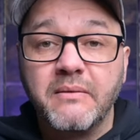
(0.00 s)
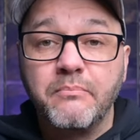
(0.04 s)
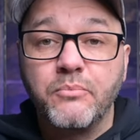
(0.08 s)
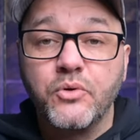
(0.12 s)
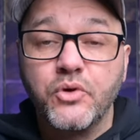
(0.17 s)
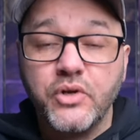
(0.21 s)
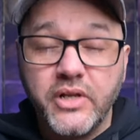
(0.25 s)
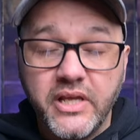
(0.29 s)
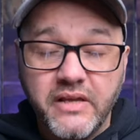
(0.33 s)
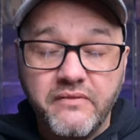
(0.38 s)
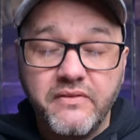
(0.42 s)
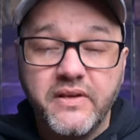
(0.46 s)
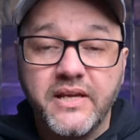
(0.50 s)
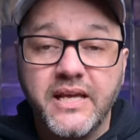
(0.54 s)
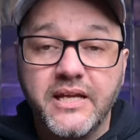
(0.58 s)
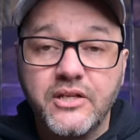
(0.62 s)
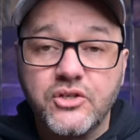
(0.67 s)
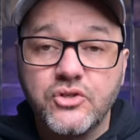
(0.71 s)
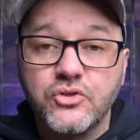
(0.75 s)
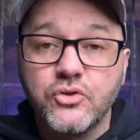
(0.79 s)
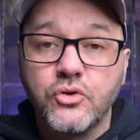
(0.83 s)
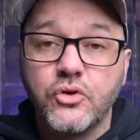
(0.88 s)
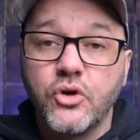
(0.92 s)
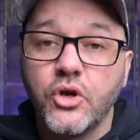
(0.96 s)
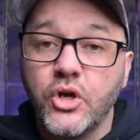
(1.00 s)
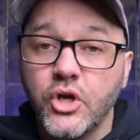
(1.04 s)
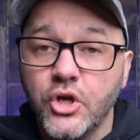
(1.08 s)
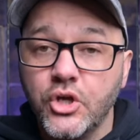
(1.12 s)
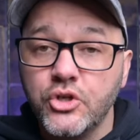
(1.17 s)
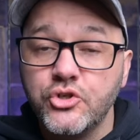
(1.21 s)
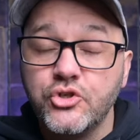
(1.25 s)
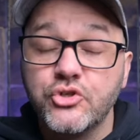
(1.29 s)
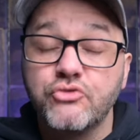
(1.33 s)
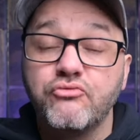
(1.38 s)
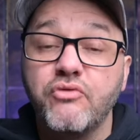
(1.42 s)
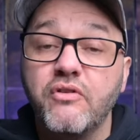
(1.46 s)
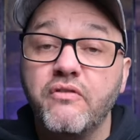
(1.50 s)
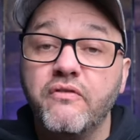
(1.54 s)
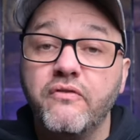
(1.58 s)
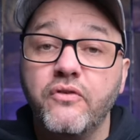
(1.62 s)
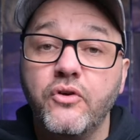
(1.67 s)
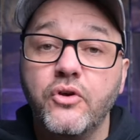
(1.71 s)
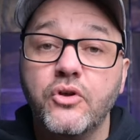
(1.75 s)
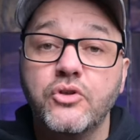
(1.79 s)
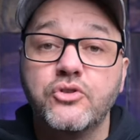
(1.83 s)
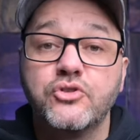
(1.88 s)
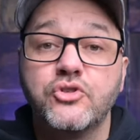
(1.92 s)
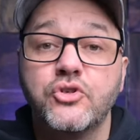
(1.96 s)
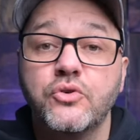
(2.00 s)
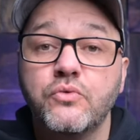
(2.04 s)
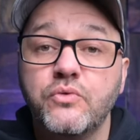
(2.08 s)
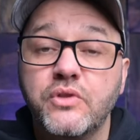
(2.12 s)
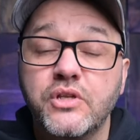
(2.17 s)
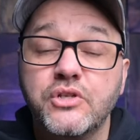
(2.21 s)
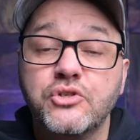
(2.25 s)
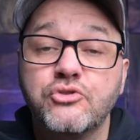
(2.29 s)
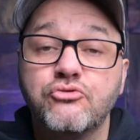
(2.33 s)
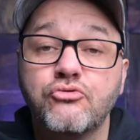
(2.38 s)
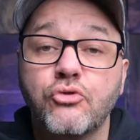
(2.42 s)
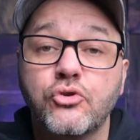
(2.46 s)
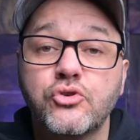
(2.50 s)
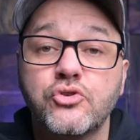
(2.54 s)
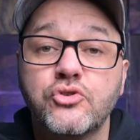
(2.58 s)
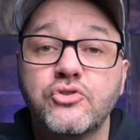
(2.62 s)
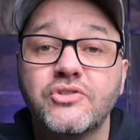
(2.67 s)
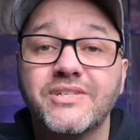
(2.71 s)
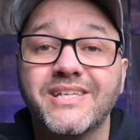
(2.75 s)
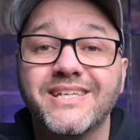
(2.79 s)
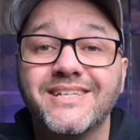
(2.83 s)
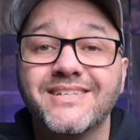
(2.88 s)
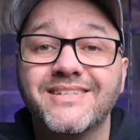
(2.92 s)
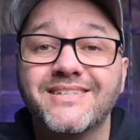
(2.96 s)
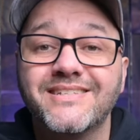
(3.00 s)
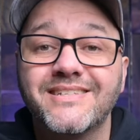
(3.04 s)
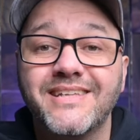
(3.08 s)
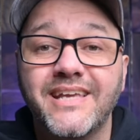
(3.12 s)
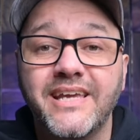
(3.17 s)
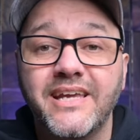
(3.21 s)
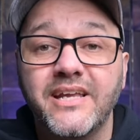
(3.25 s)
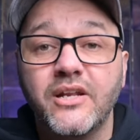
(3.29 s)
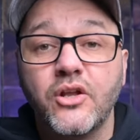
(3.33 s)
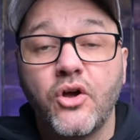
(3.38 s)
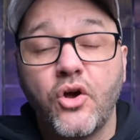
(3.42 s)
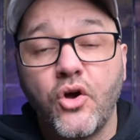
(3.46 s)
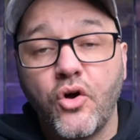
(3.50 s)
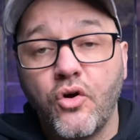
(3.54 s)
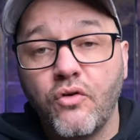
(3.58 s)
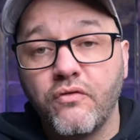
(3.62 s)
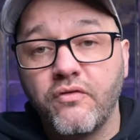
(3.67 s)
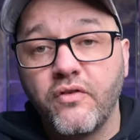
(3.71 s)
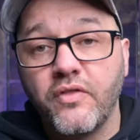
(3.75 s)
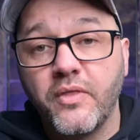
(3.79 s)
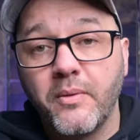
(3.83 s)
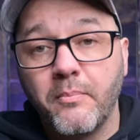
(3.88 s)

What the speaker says: But if you get stuck, just refer to the instructions inside of